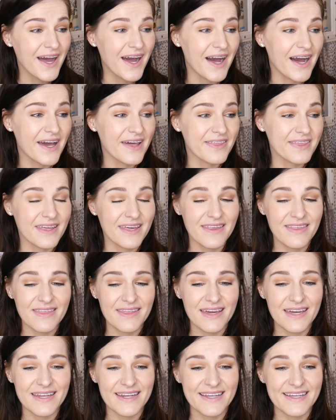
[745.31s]
I think
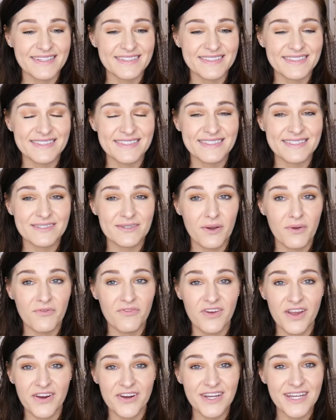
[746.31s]
that it's
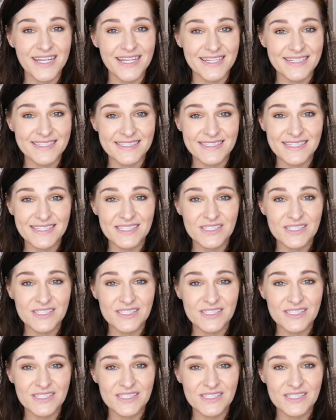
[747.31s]
very easy